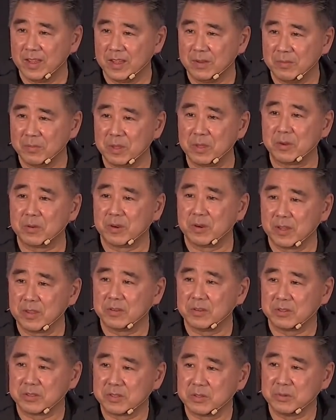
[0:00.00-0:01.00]
But there were
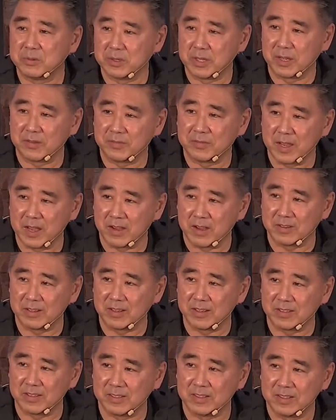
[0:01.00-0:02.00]
others who were left out.
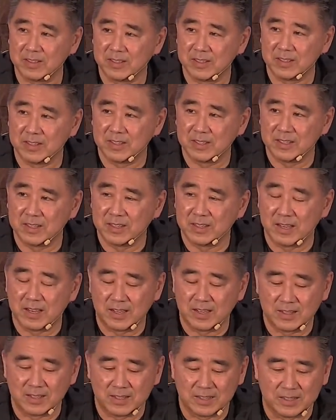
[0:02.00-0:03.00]
And
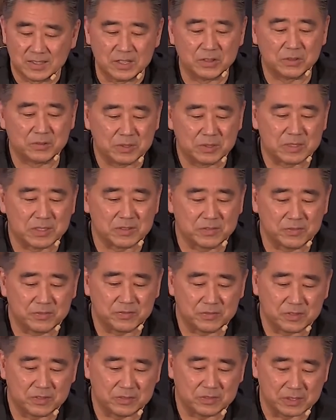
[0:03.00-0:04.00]
you know
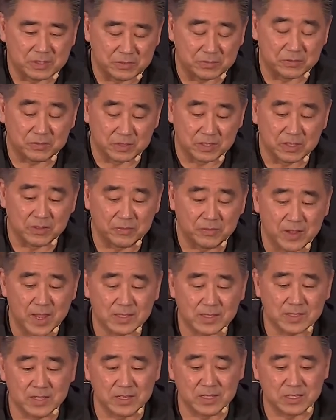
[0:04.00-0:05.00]
what's really
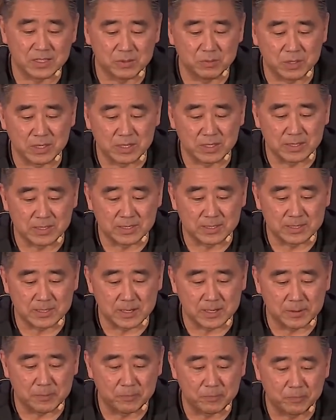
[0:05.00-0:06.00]
fascinating to me is
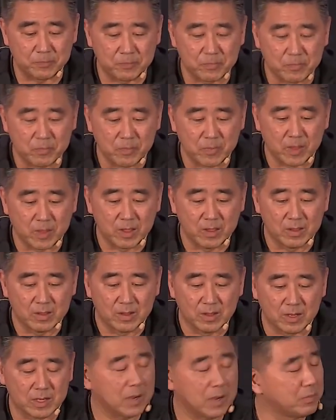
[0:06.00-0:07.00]

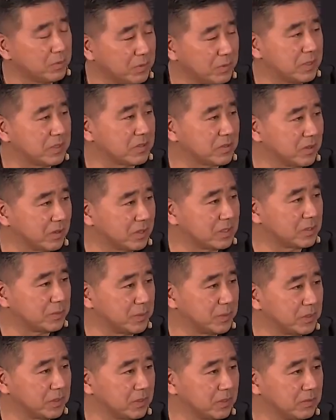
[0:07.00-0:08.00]
a couple weeks ago I
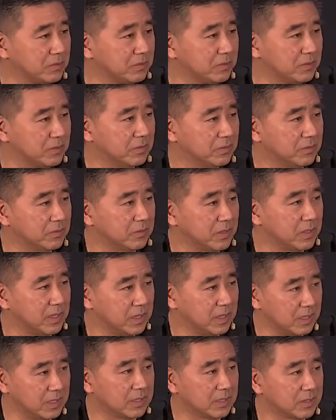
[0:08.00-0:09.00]
spoke of
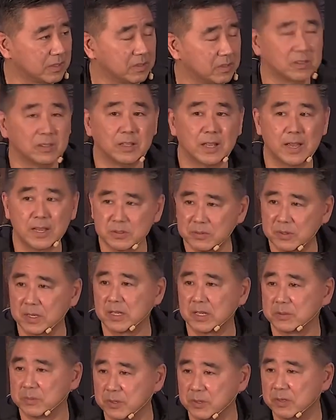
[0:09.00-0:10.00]
Enoch, or last week I
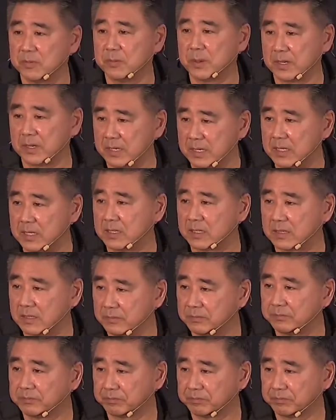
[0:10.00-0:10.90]
spoke about Enoch.